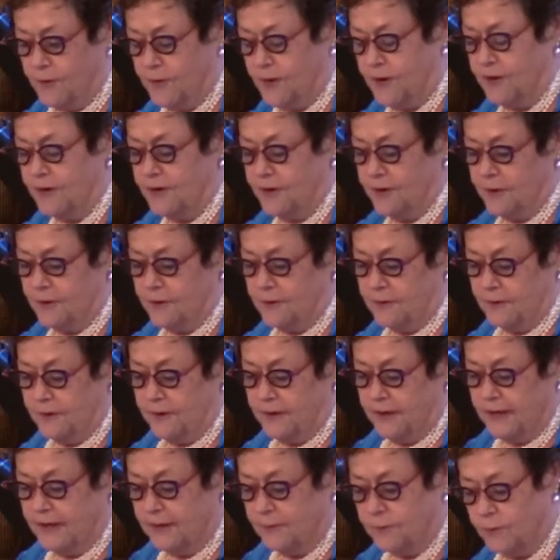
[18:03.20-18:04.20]
order,
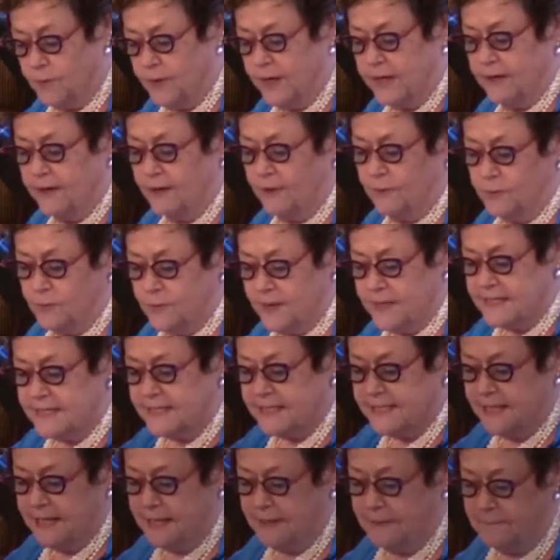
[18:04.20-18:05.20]
will,
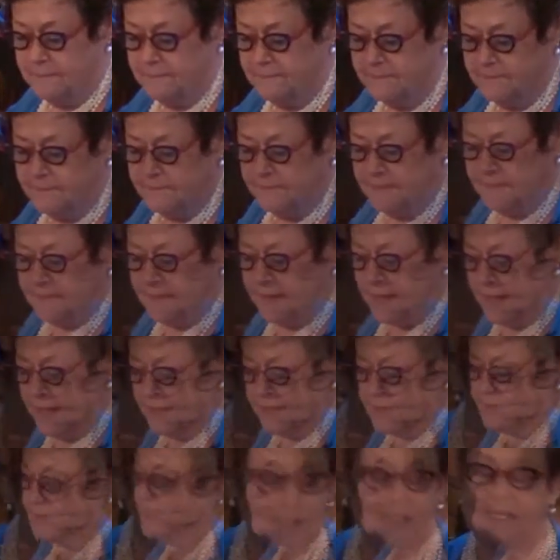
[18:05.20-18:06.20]
wisdom,
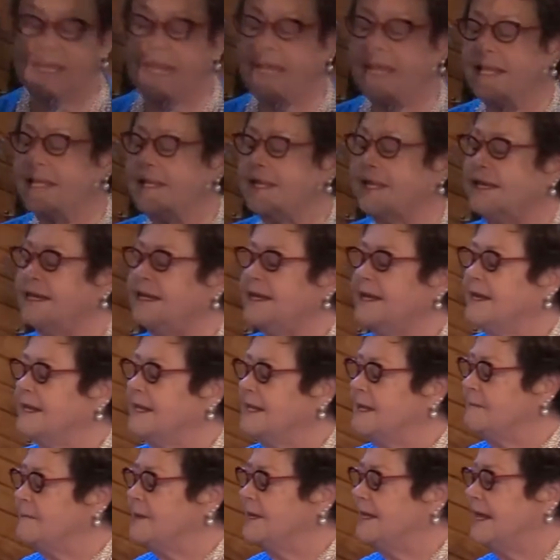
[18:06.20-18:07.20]
understanding,
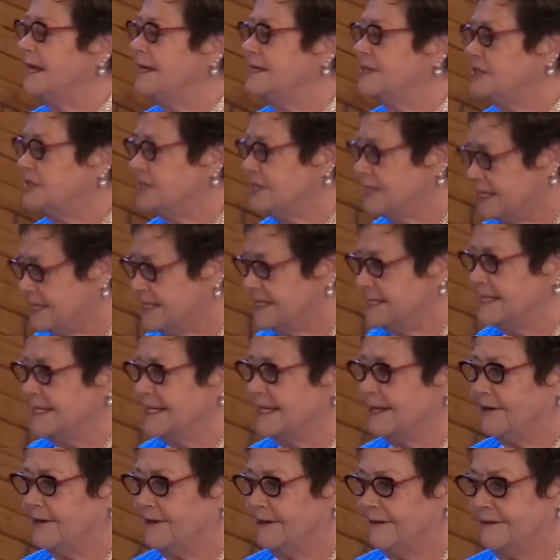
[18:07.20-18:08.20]
elimination, and
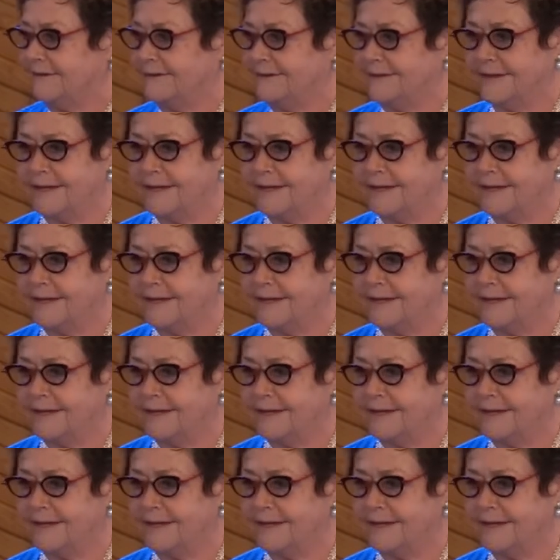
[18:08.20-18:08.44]
zeal.